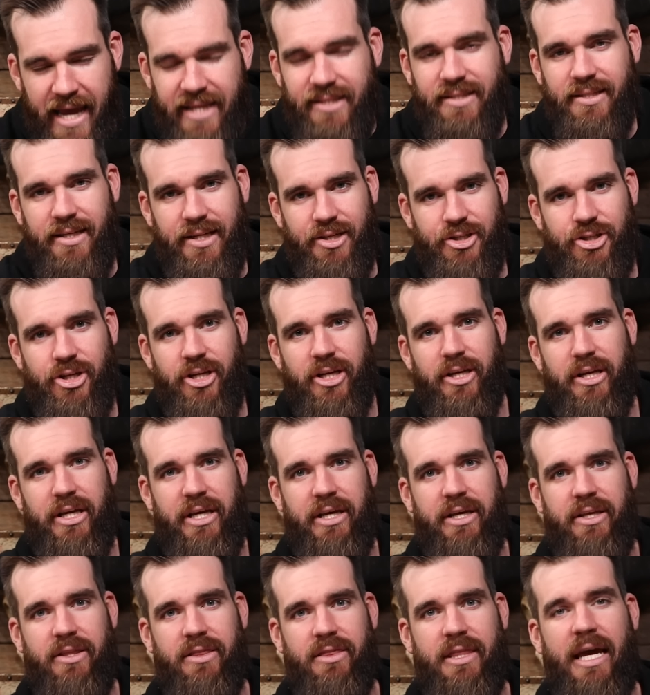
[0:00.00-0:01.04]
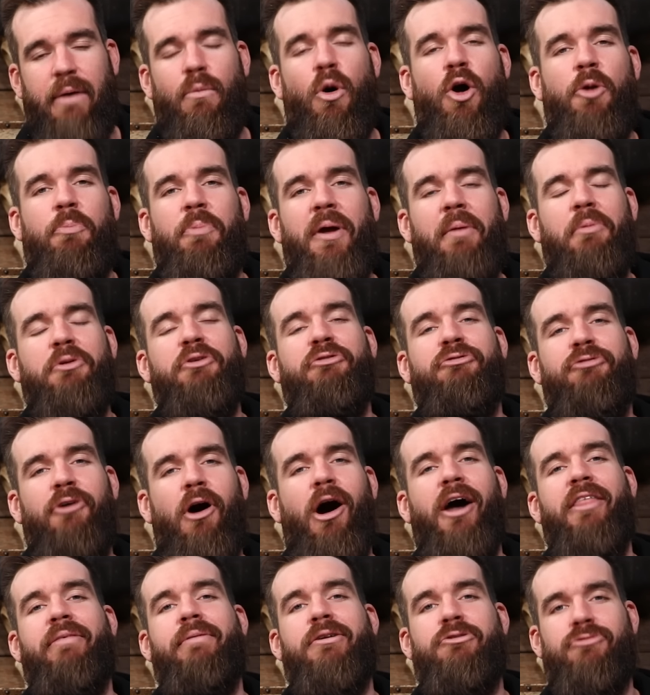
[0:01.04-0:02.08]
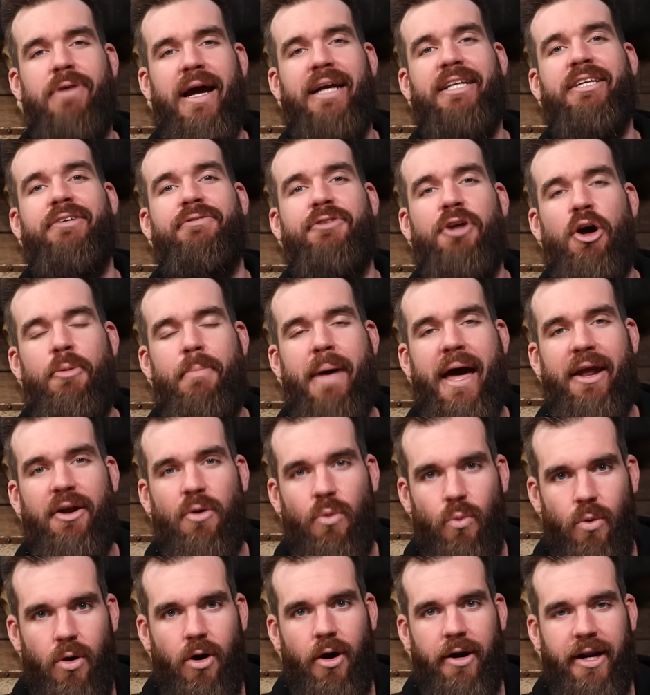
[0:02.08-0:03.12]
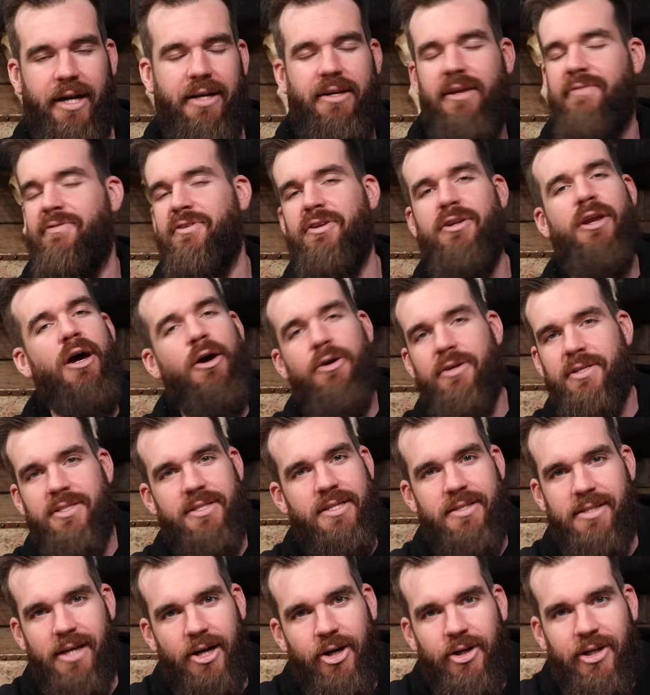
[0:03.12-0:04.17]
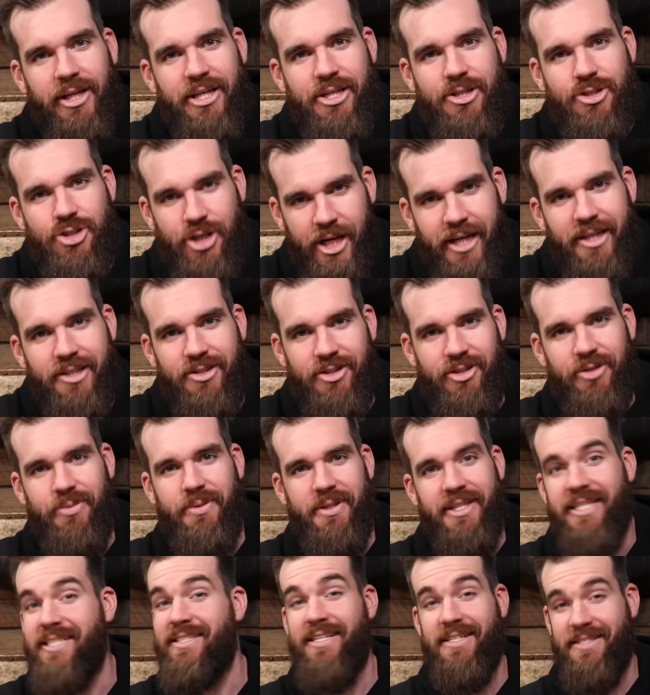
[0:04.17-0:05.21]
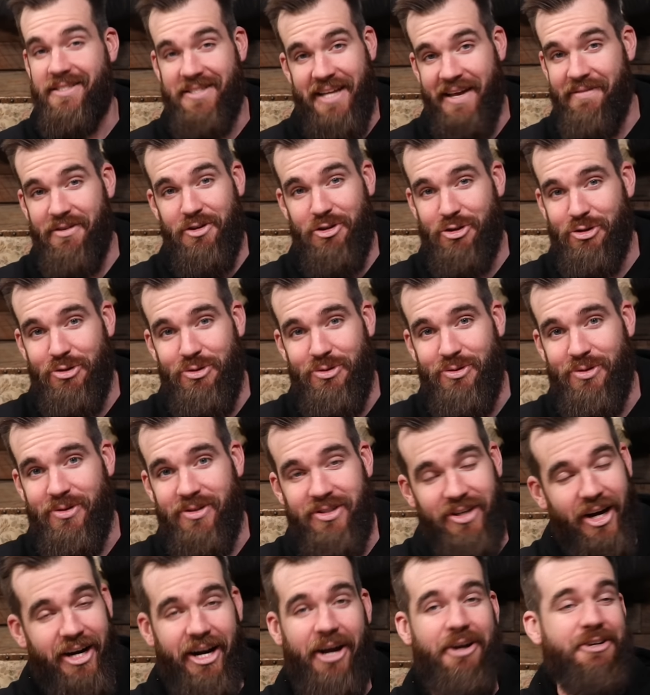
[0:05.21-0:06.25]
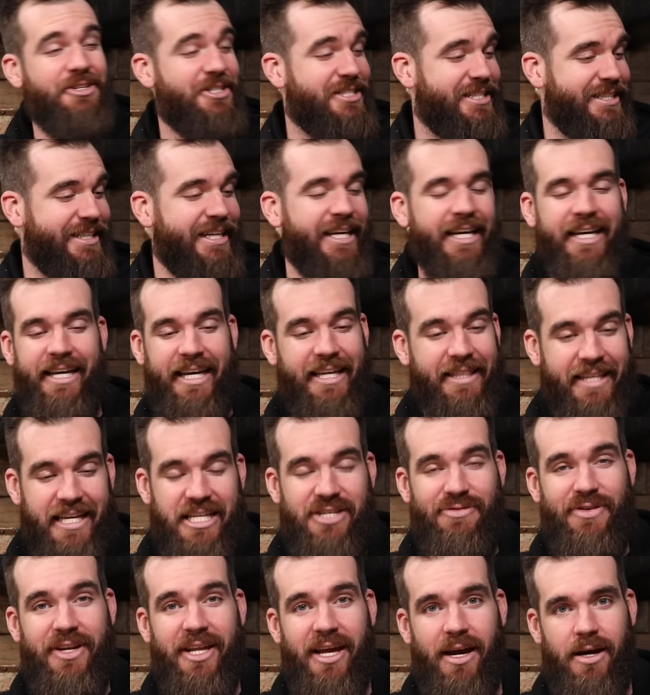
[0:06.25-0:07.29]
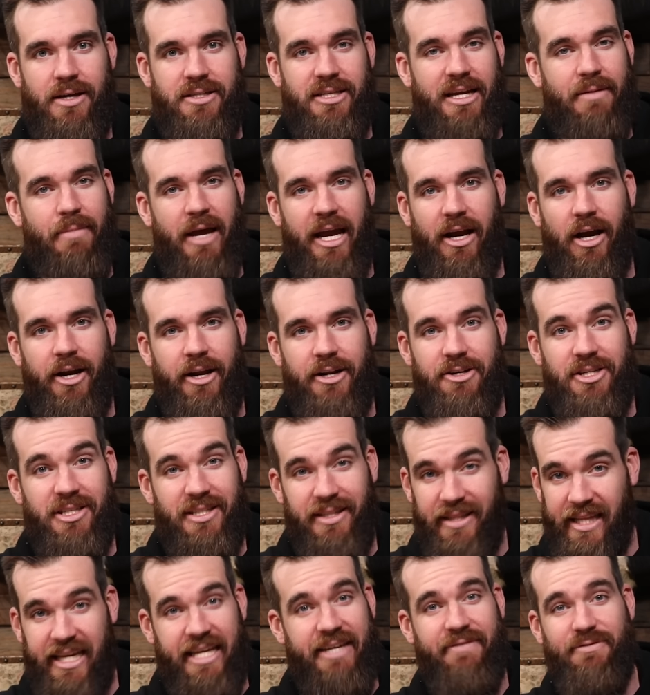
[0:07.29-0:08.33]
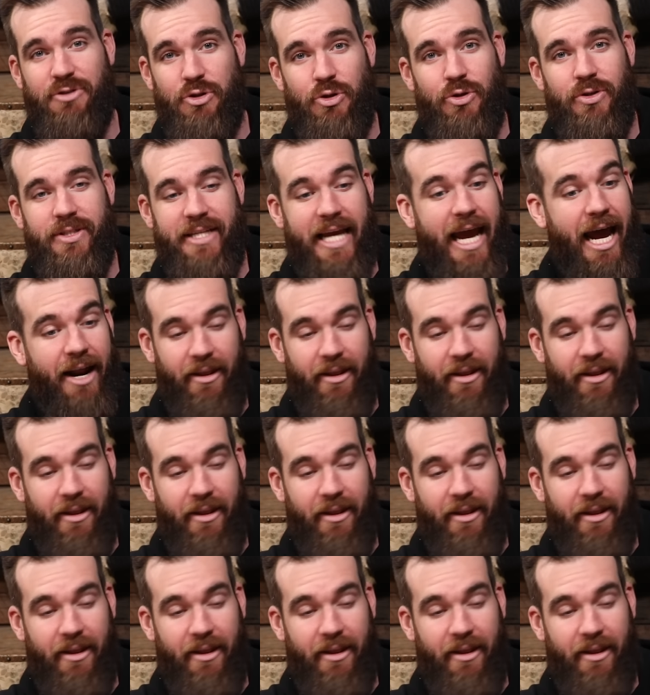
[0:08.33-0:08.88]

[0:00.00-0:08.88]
message here. They want people to find them attractive no matter what. And have you noticed it's only chicks doing this? It's never dudes. In these videos I make, I don't just leave dudes